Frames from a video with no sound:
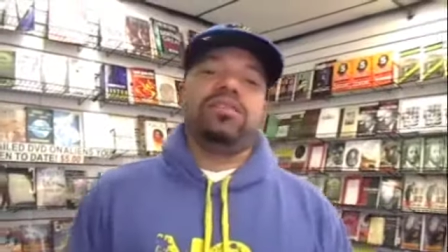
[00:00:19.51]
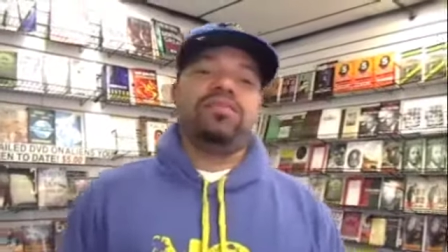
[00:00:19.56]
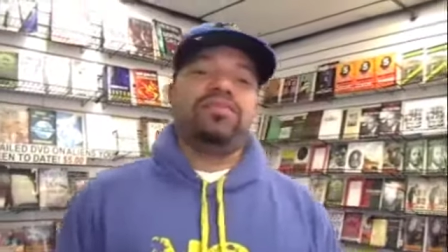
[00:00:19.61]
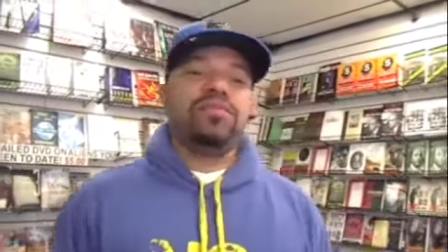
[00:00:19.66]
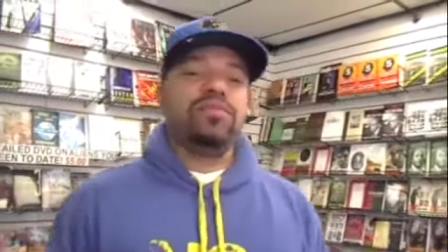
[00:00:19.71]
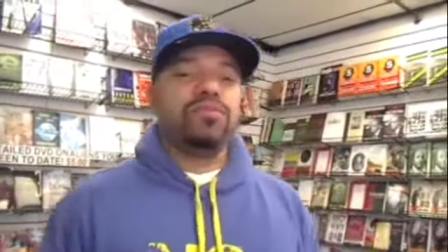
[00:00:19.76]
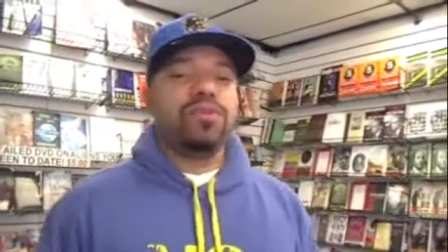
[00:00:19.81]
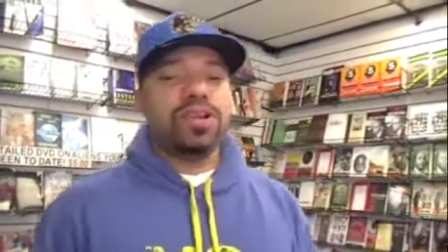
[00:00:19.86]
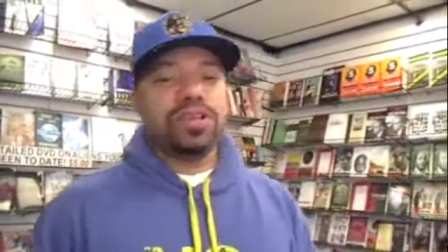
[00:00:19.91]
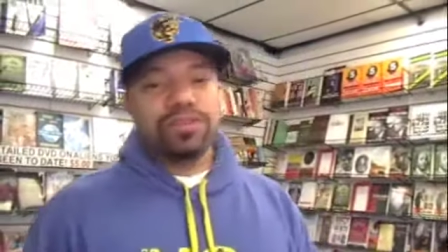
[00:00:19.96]

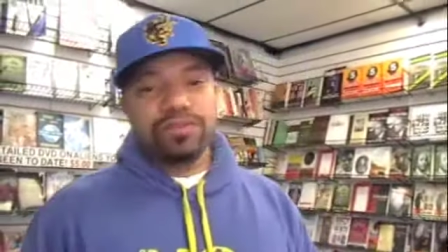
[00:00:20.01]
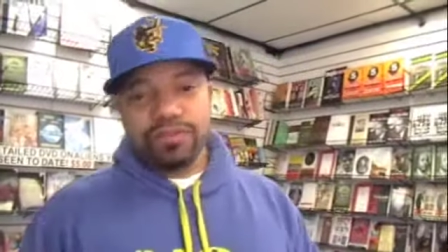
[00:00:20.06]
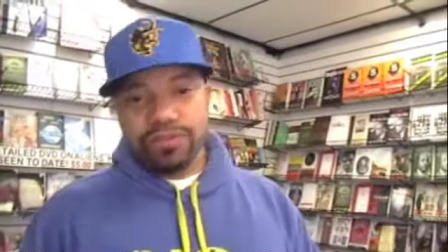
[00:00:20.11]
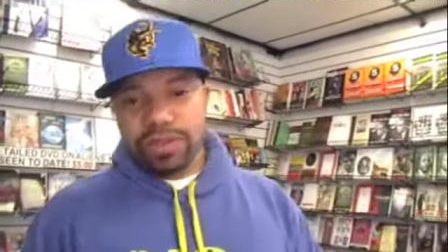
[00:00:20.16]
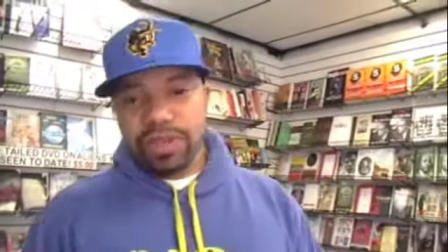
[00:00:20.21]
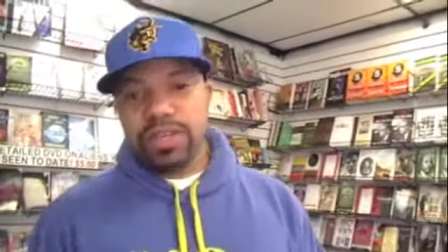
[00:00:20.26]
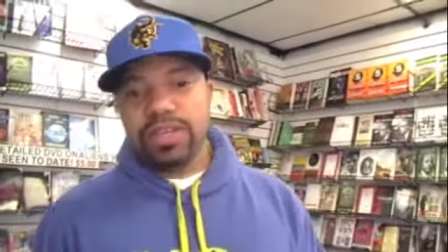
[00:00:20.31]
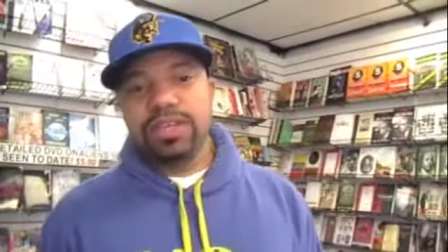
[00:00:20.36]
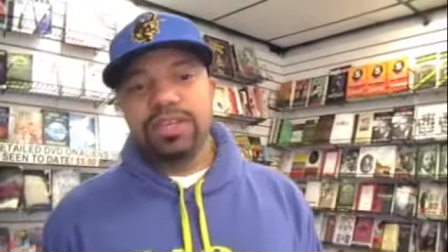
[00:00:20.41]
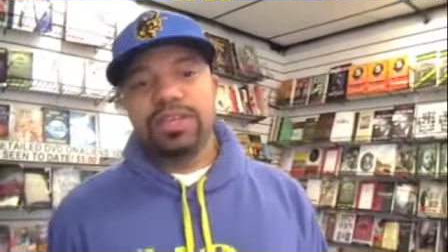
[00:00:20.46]
from West
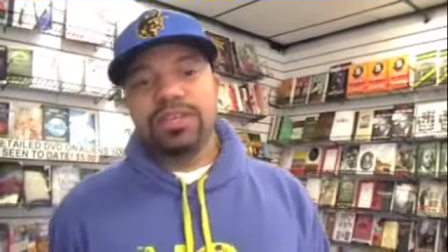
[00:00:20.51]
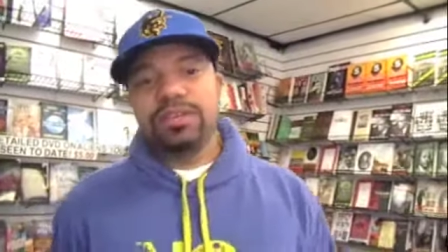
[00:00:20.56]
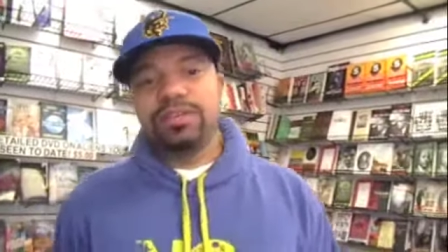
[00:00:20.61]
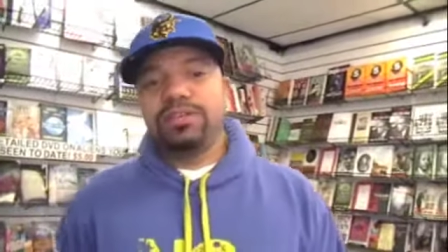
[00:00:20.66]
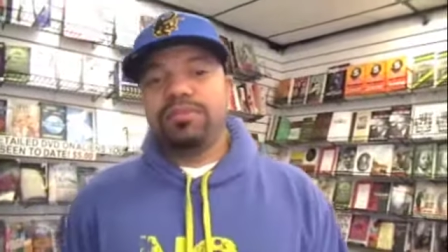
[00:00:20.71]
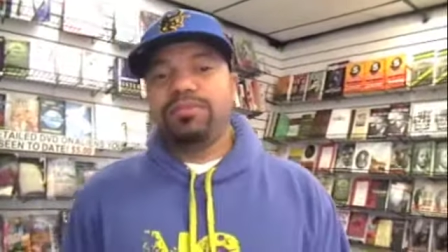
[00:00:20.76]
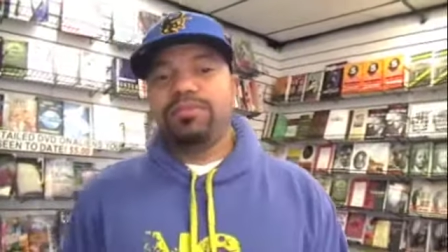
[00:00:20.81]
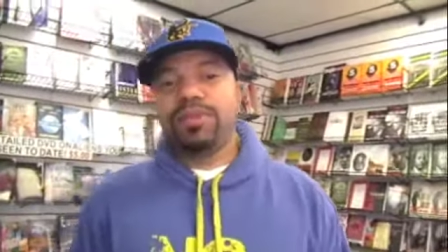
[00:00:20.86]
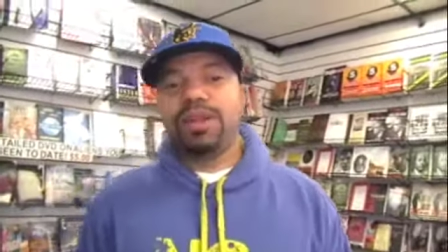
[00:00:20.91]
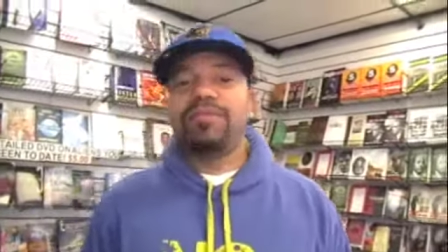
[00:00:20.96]
Philly,
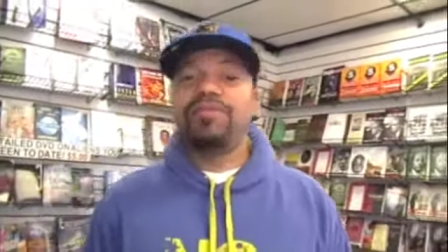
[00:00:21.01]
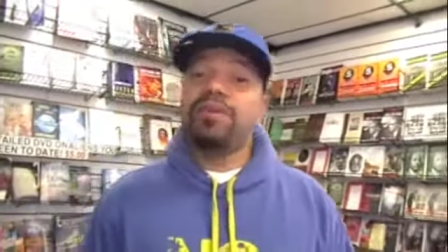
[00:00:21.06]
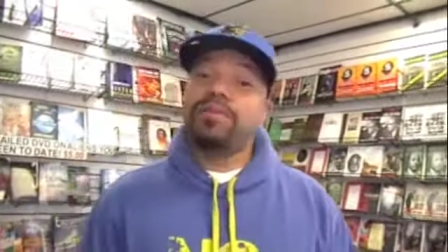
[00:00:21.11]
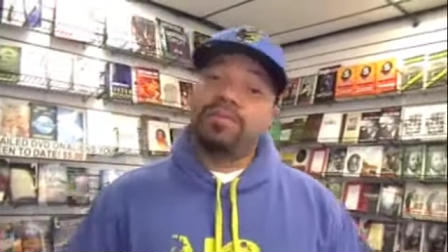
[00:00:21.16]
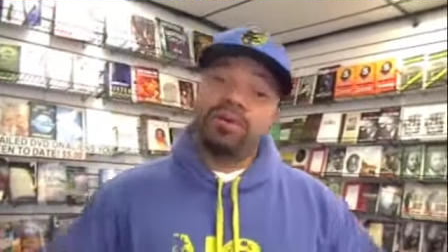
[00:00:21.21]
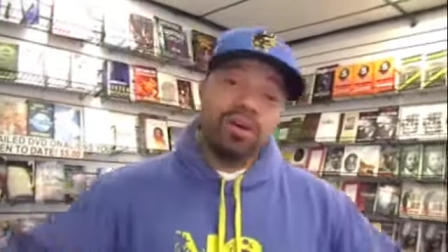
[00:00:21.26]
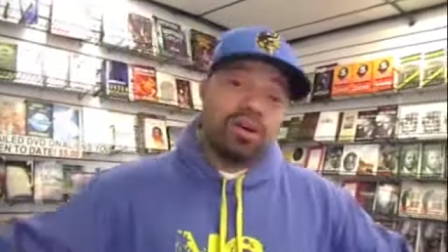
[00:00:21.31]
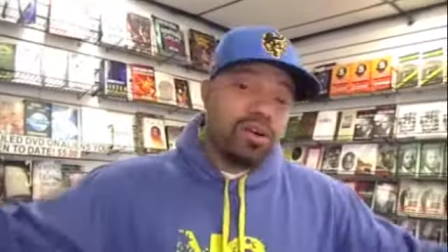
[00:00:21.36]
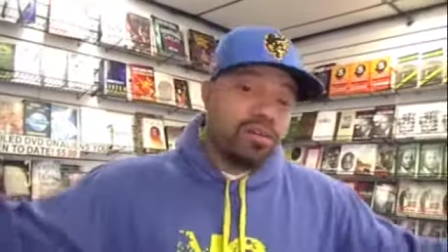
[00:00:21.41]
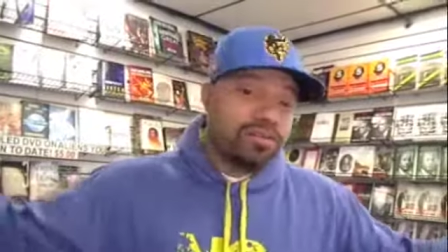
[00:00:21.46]
but I
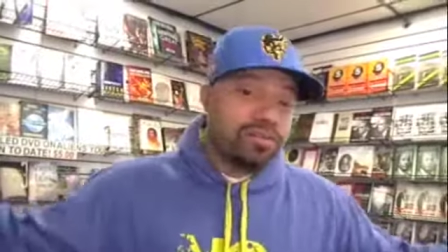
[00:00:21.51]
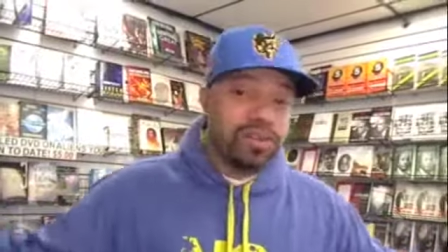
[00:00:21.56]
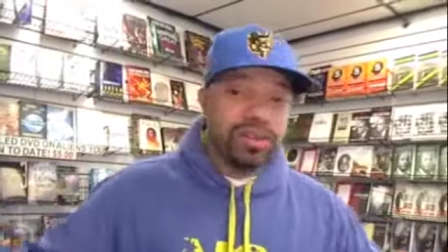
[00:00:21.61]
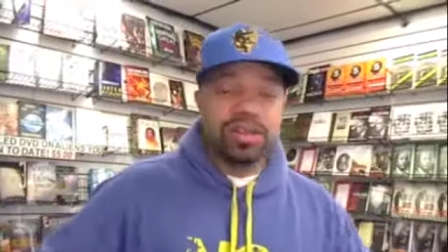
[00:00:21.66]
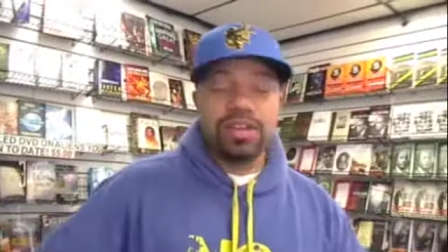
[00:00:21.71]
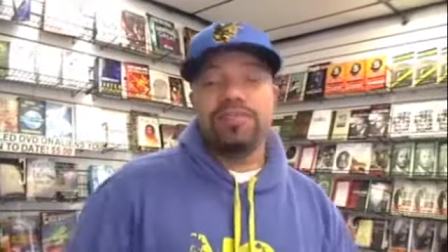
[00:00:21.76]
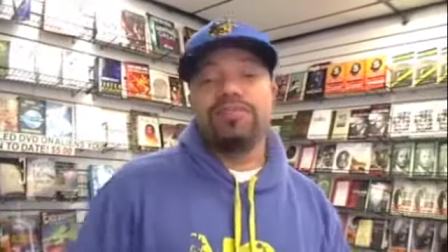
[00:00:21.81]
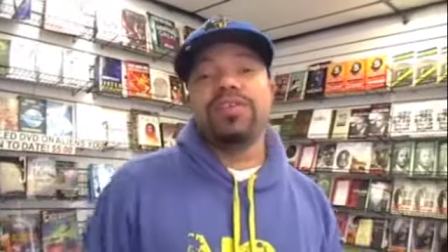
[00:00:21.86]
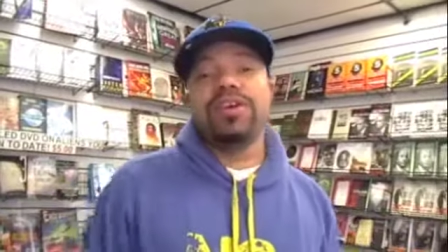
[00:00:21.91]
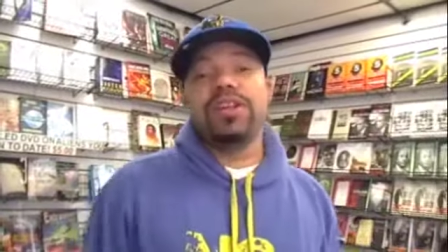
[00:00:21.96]
rep all
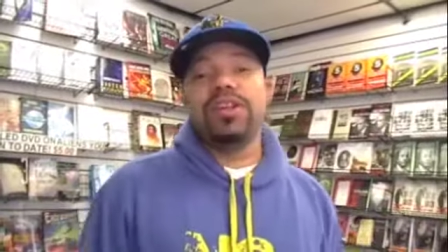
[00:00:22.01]
Philadelphia.